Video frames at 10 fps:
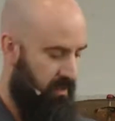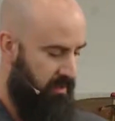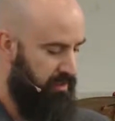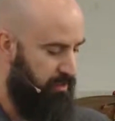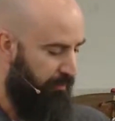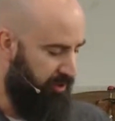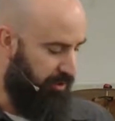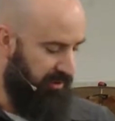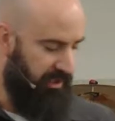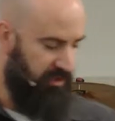This is 1
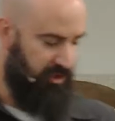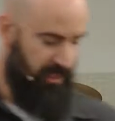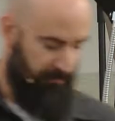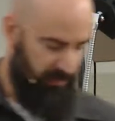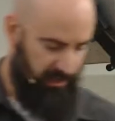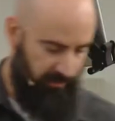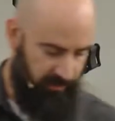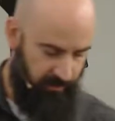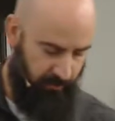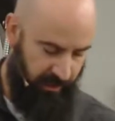Corinthians chapter
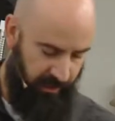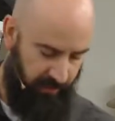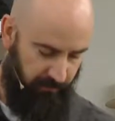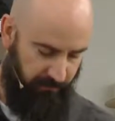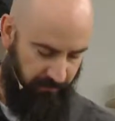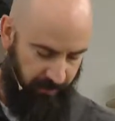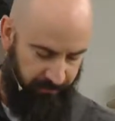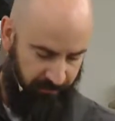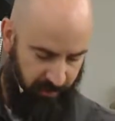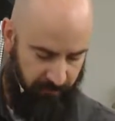7, reading
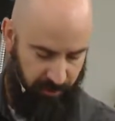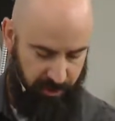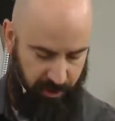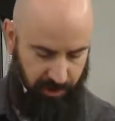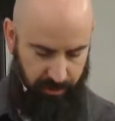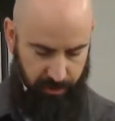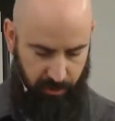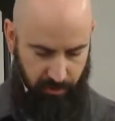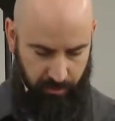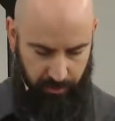from verse
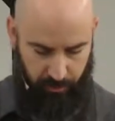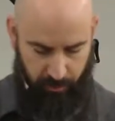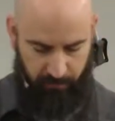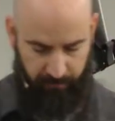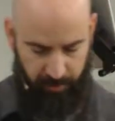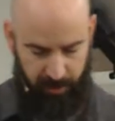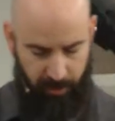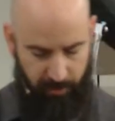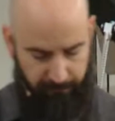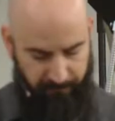32 through verse
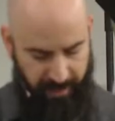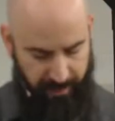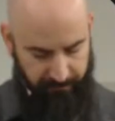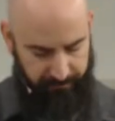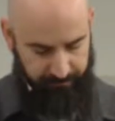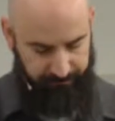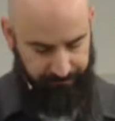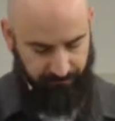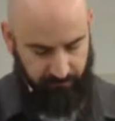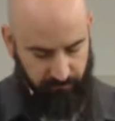35.
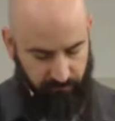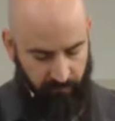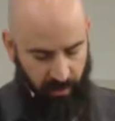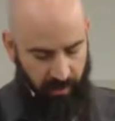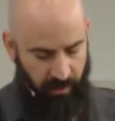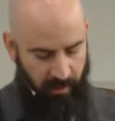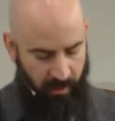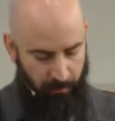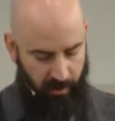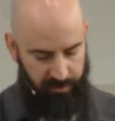
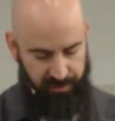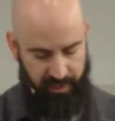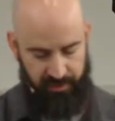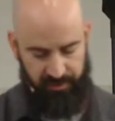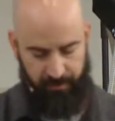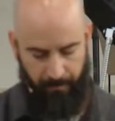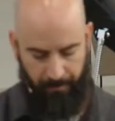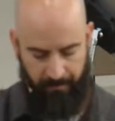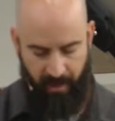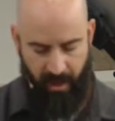Paul says,
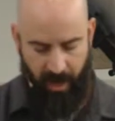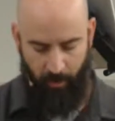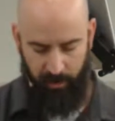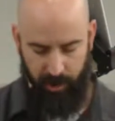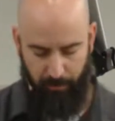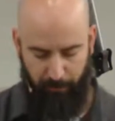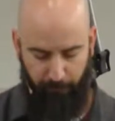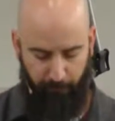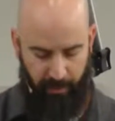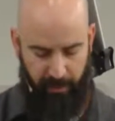I want you to be
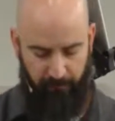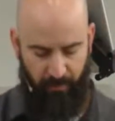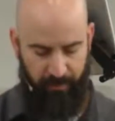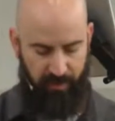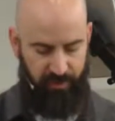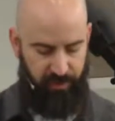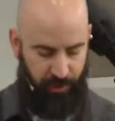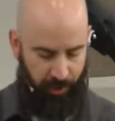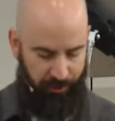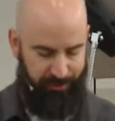free from the
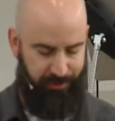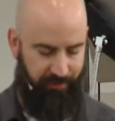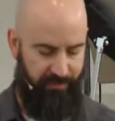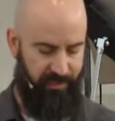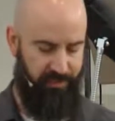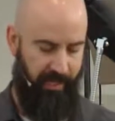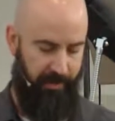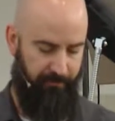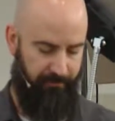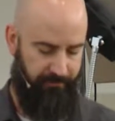concerns of this
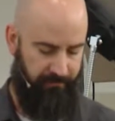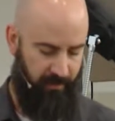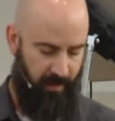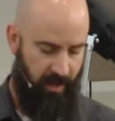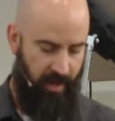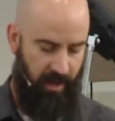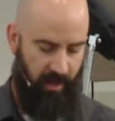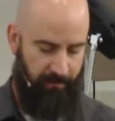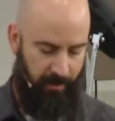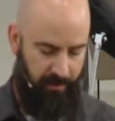life. An
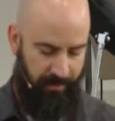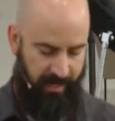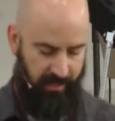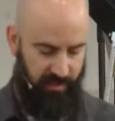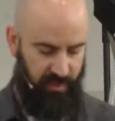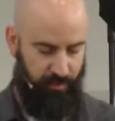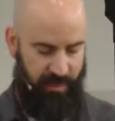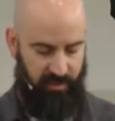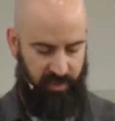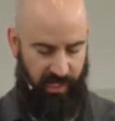unmarried man can
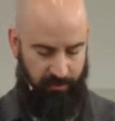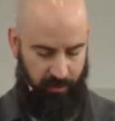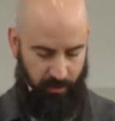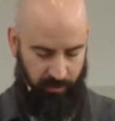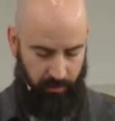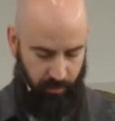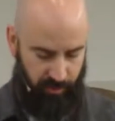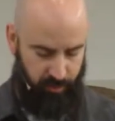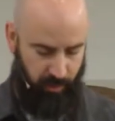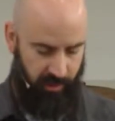spend his time doing the
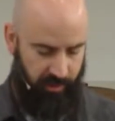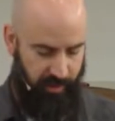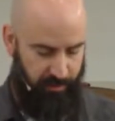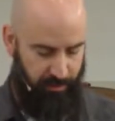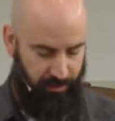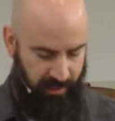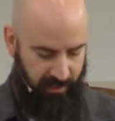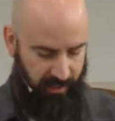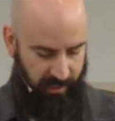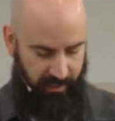Lord's work and
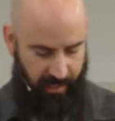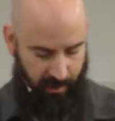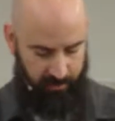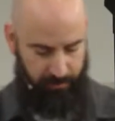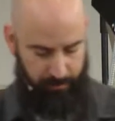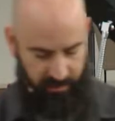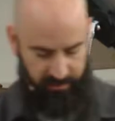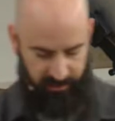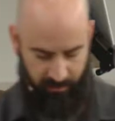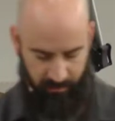thinking how to
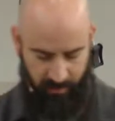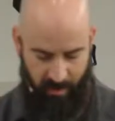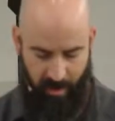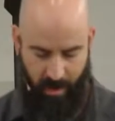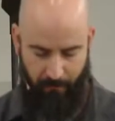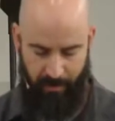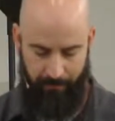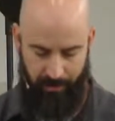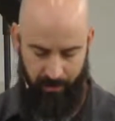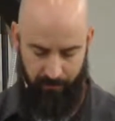please him, but a
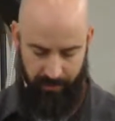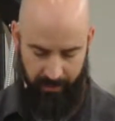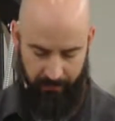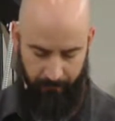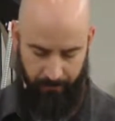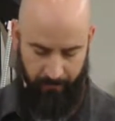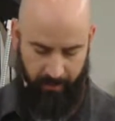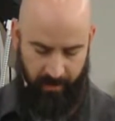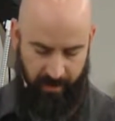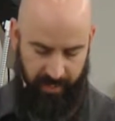married man
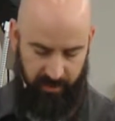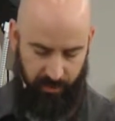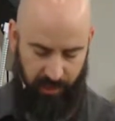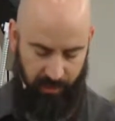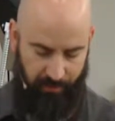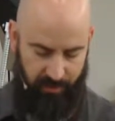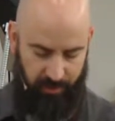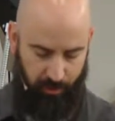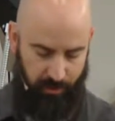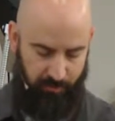has to think about
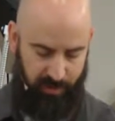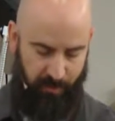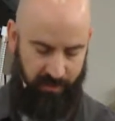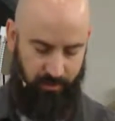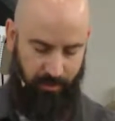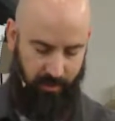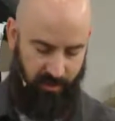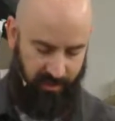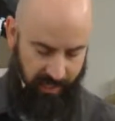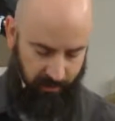his earthly
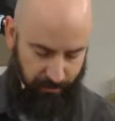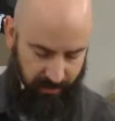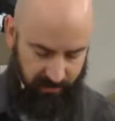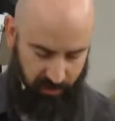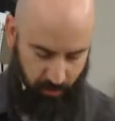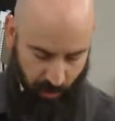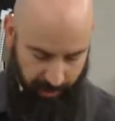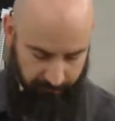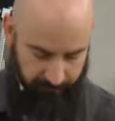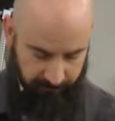responsibilities and how to please his
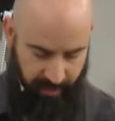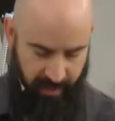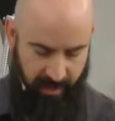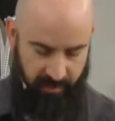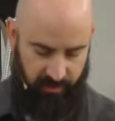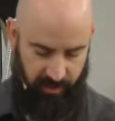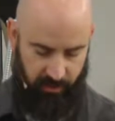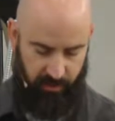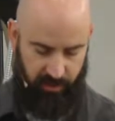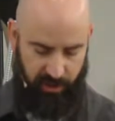wife. His
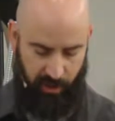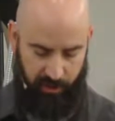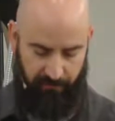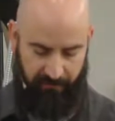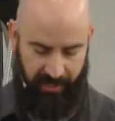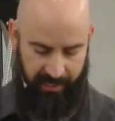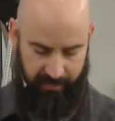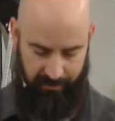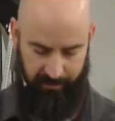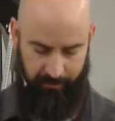interests are
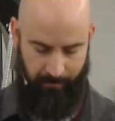divided.